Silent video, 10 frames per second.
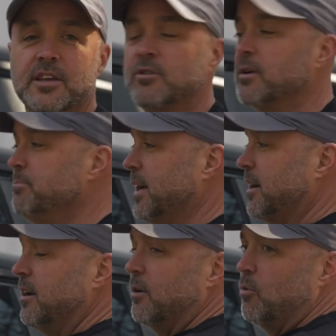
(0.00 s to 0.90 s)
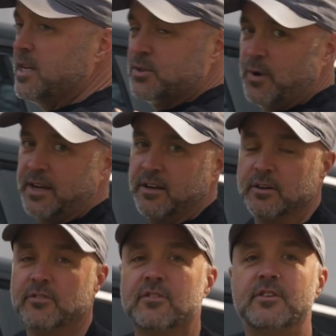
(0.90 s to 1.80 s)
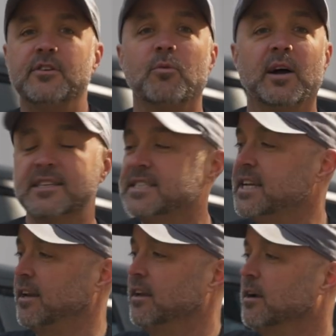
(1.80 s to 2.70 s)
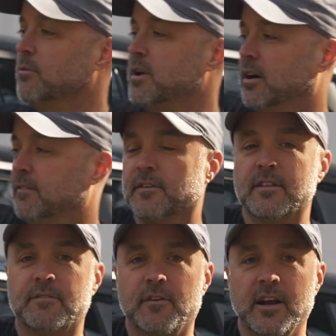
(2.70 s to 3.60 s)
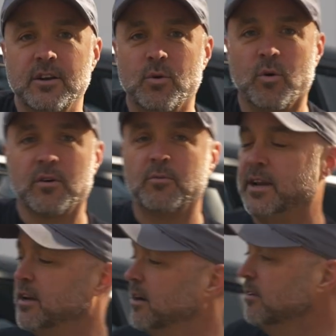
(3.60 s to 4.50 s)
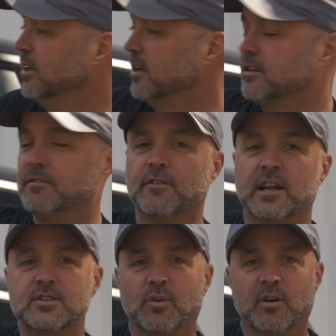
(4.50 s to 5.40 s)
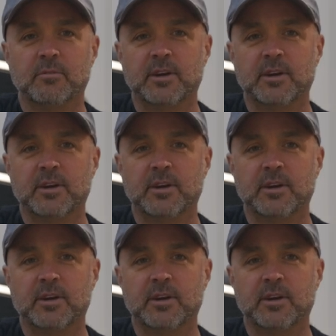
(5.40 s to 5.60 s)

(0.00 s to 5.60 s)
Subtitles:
you can pick which windows you want to tint. We offer the front quarter window, the front door